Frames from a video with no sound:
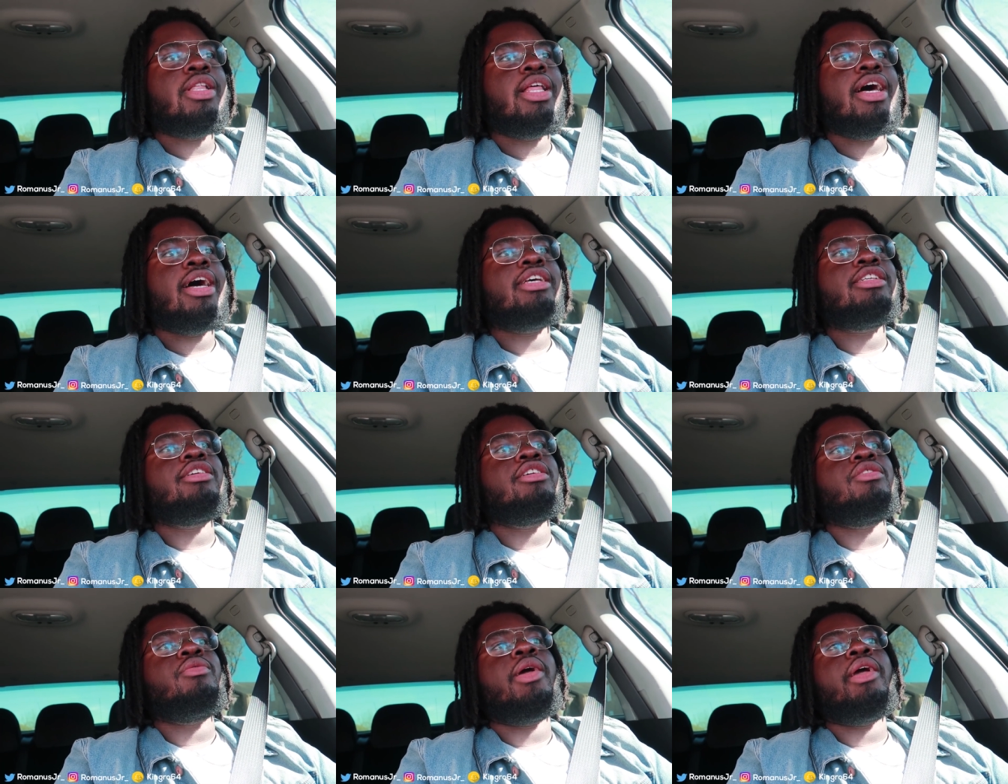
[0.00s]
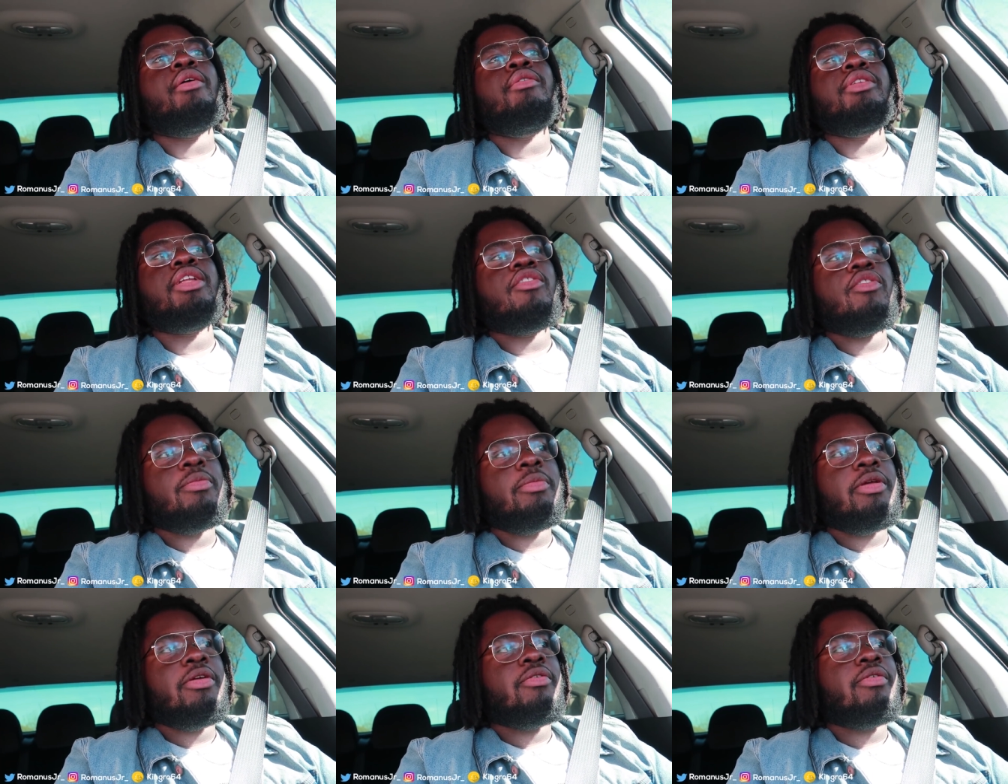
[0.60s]
class, or you ain't gonna
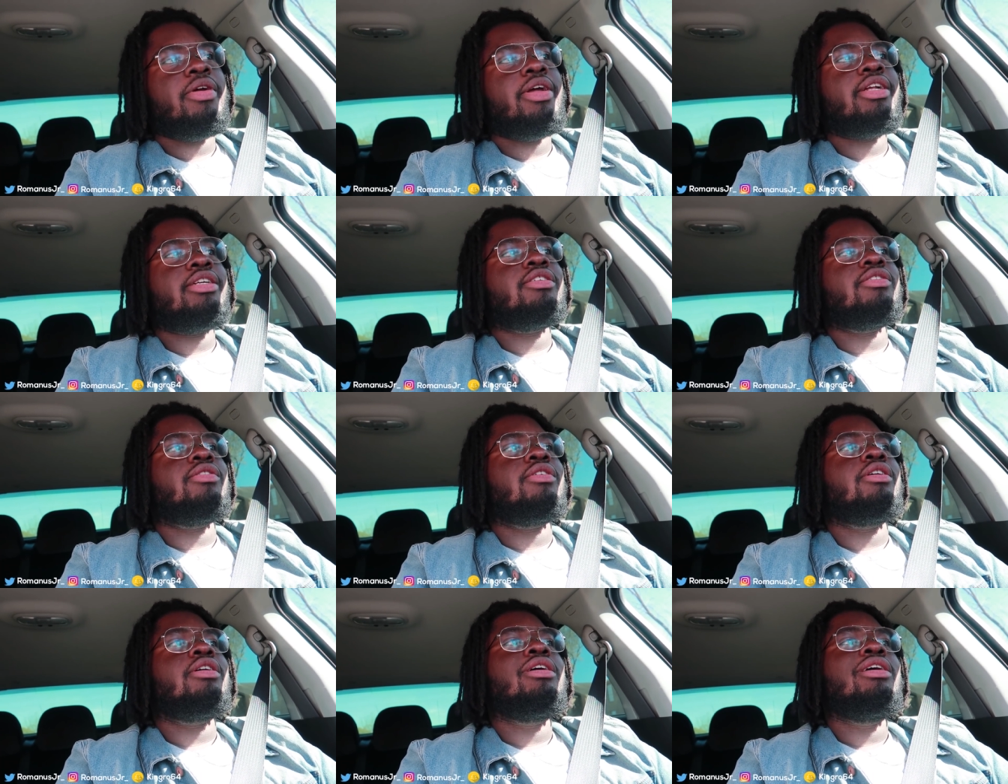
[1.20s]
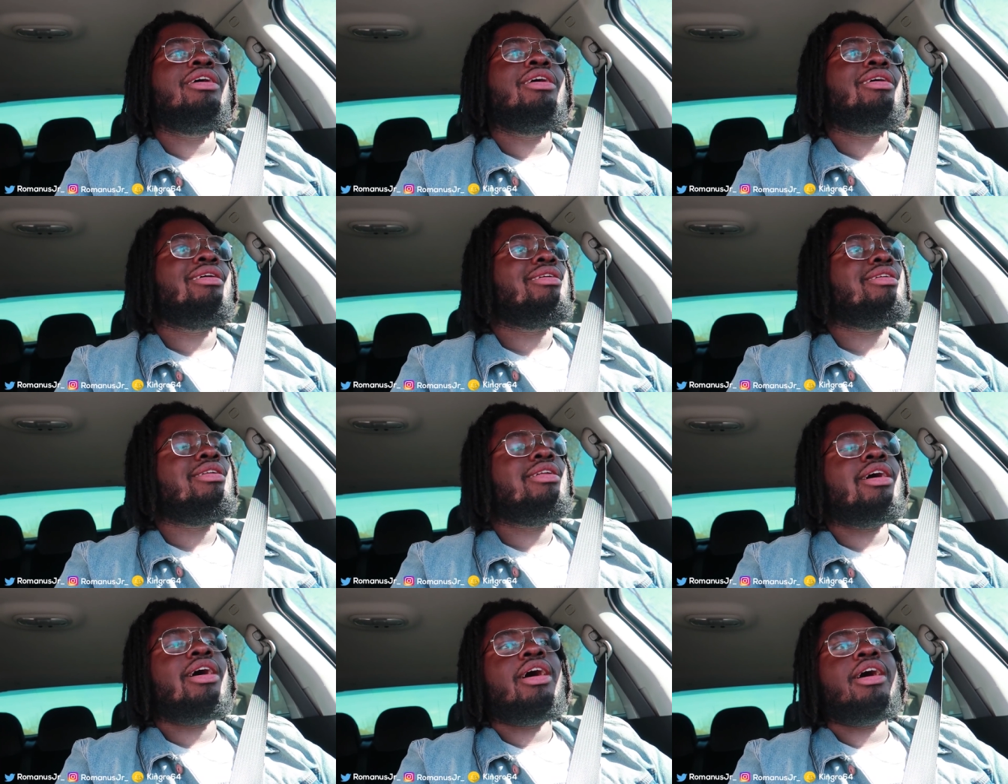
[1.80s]
never be rich, or
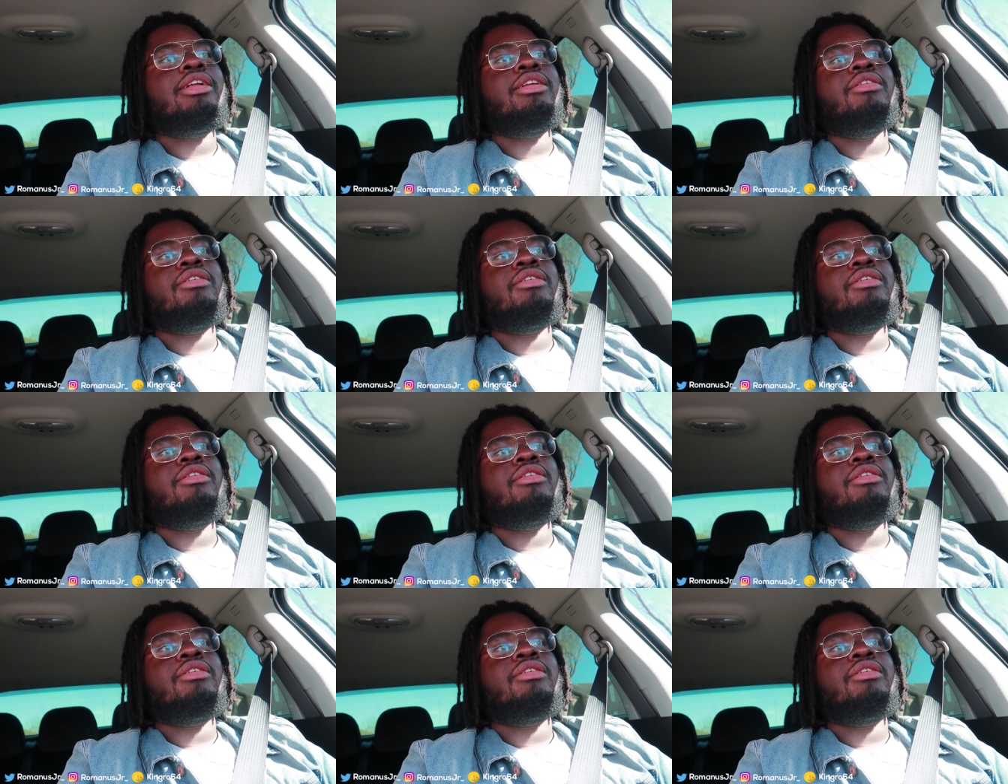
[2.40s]
nah.